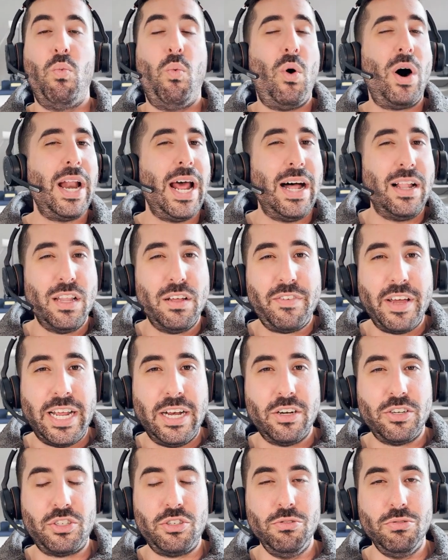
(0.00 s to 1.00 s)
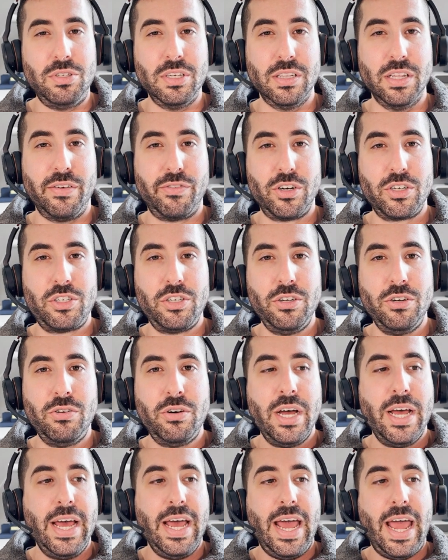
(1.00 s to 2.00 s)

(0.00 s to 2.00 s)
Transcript: what elevators you deliver to,